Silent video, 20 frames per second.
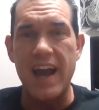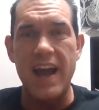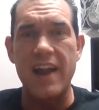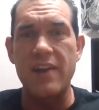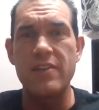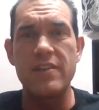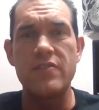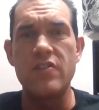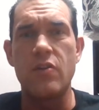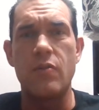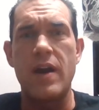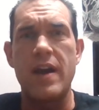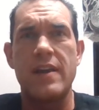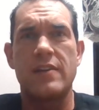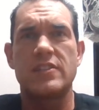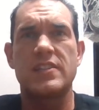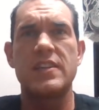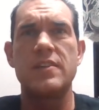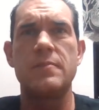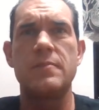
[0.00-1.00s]
I don't even know why
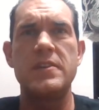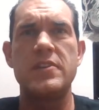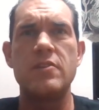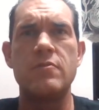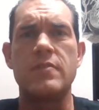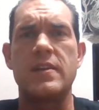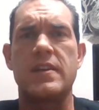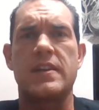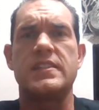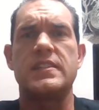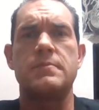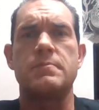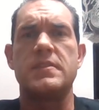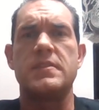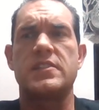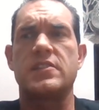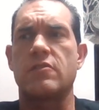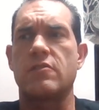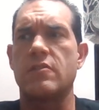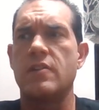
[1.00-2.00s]
else he'd be doing it because he's
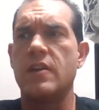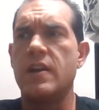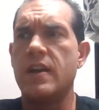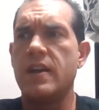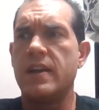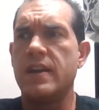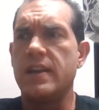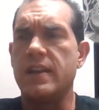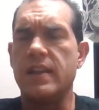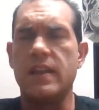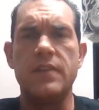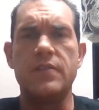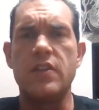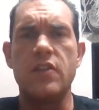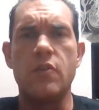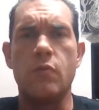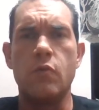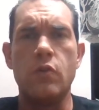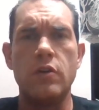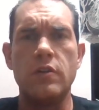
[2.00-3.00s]
Mister living
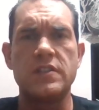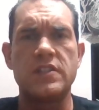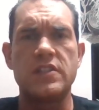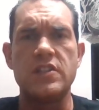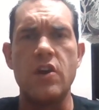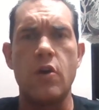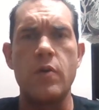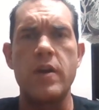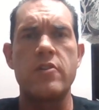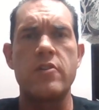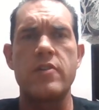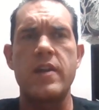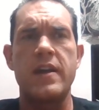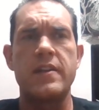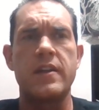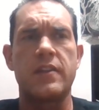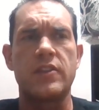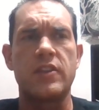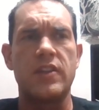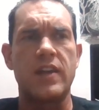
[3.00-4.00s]
in the woods, no
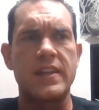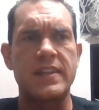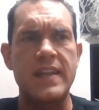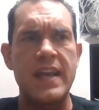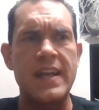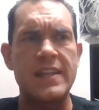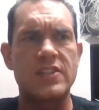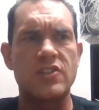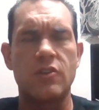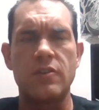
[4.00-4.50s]
internet, nothing like that.